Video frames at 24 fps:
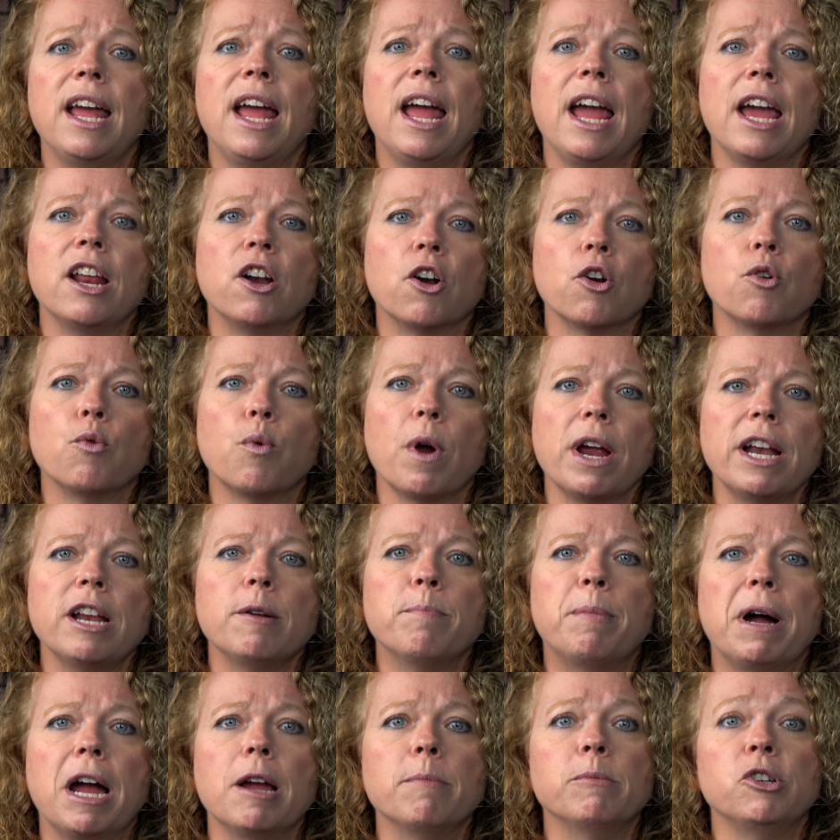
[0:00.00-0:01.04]
and are graded
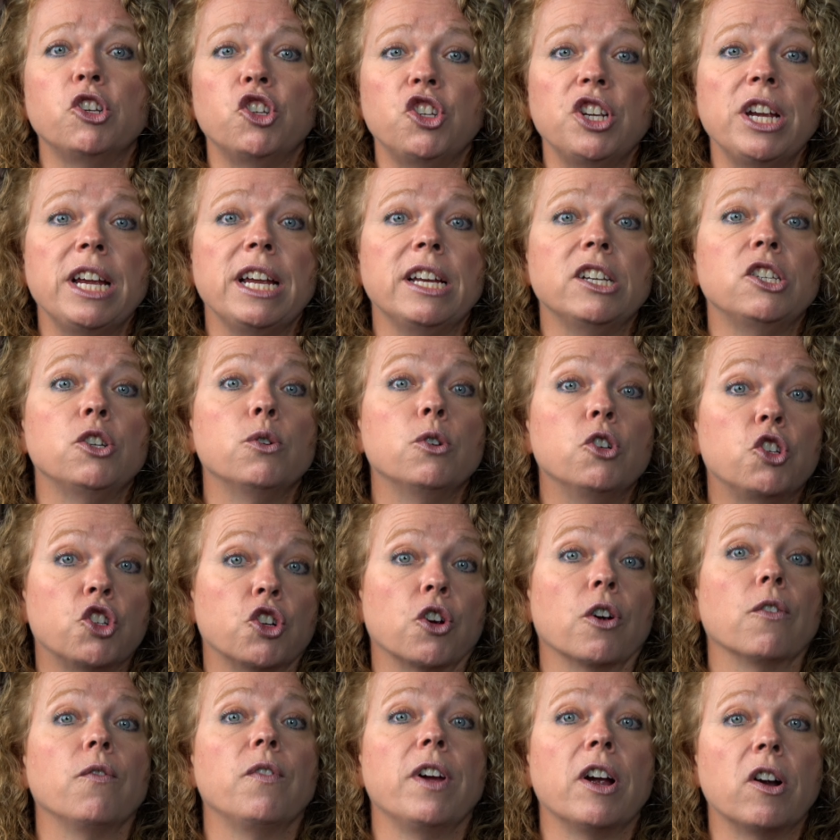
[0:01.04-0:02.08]
by a machine to
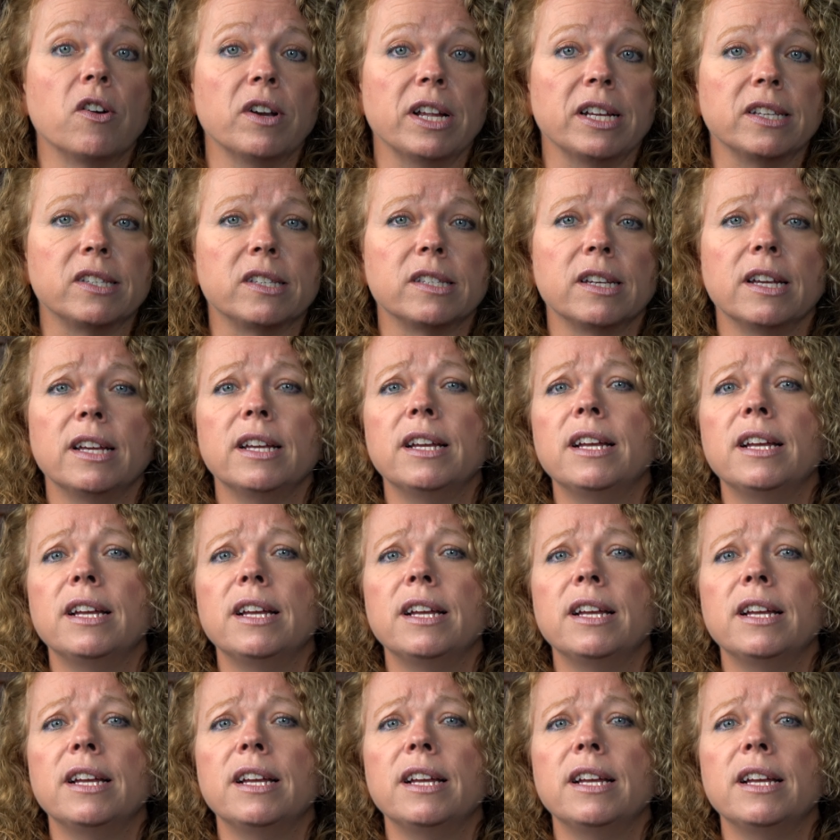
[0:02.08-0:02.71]
ensure fairness.